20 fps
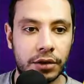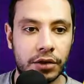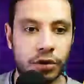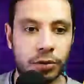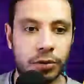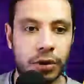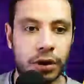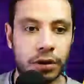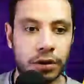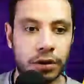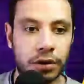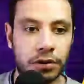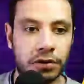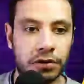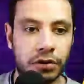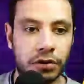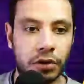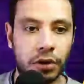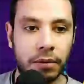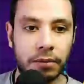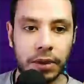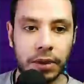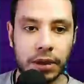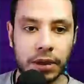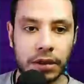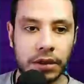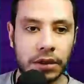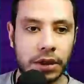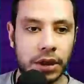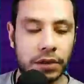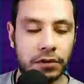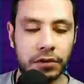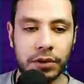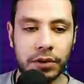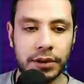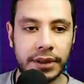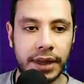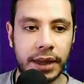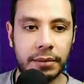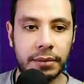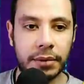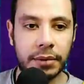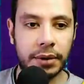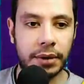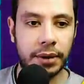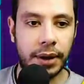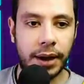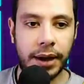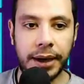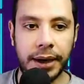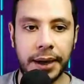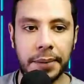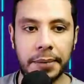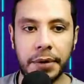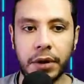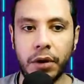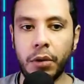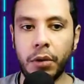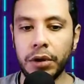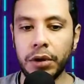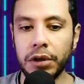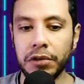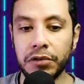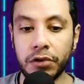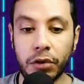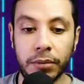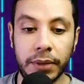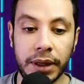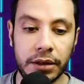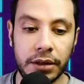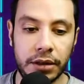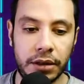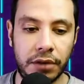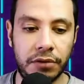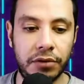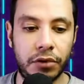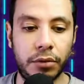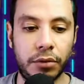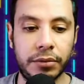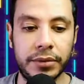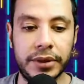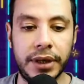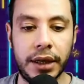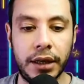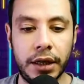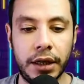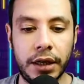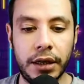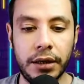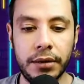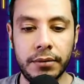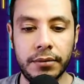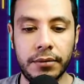departing from, let's say for example, I am going from India, from Delhi,